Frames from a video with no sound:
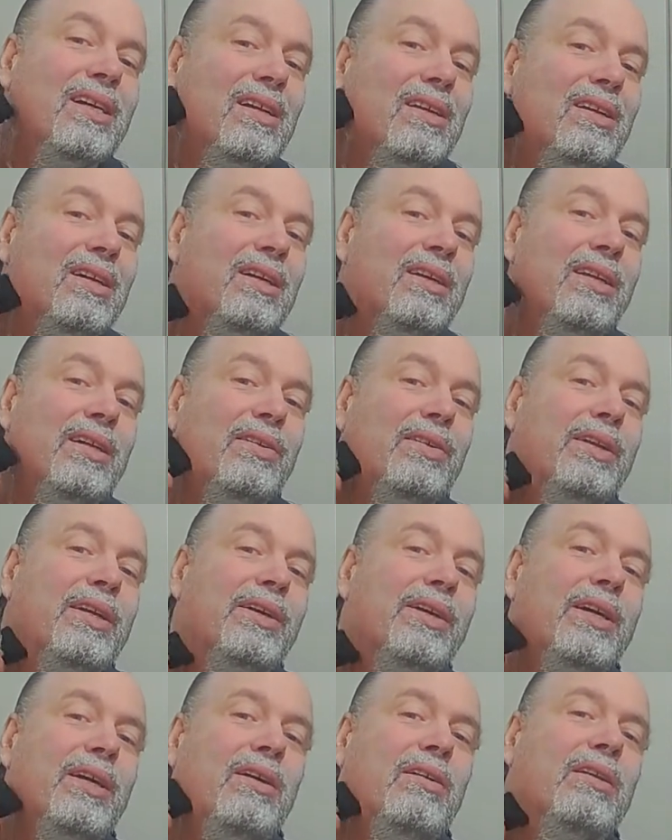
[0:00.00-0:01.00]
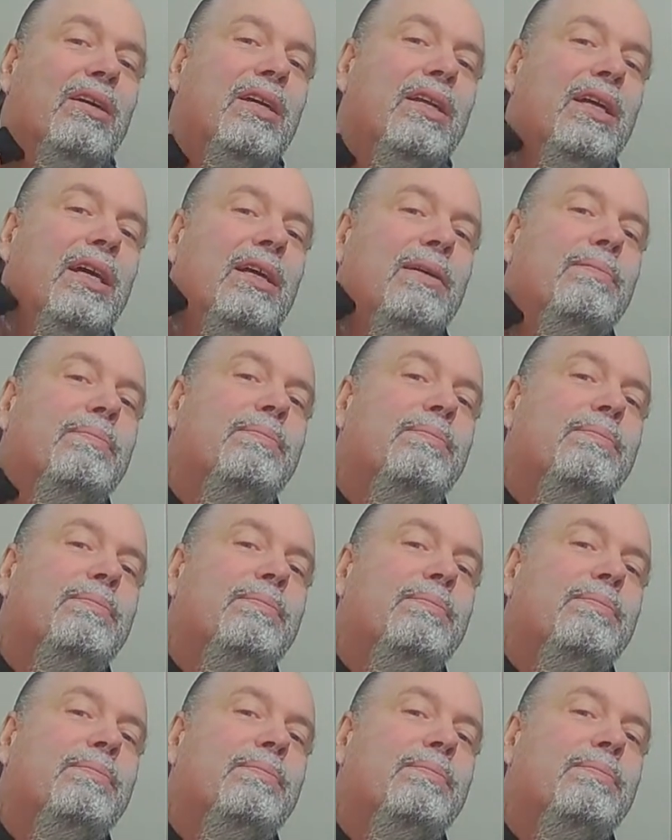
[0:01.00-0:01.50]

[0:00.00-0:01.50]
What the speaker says: There you go. Look at that.